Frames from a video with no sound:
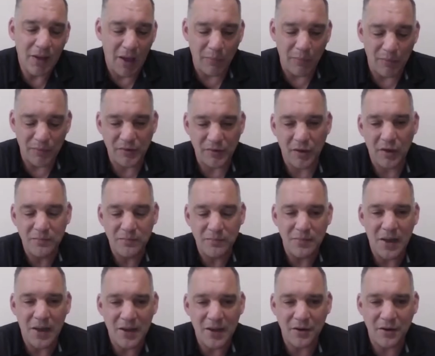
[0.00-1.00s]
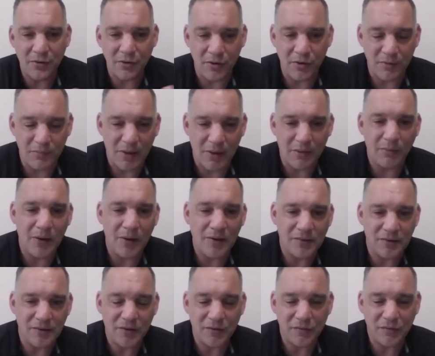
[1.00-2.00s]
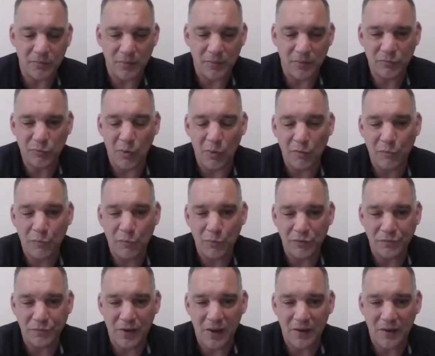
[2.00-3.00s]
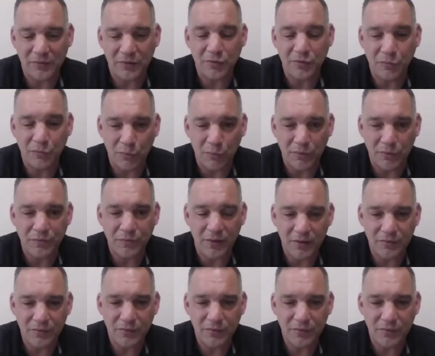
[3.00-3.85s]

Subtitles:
I was unmonitored in my residence from 12:45 to 2:45.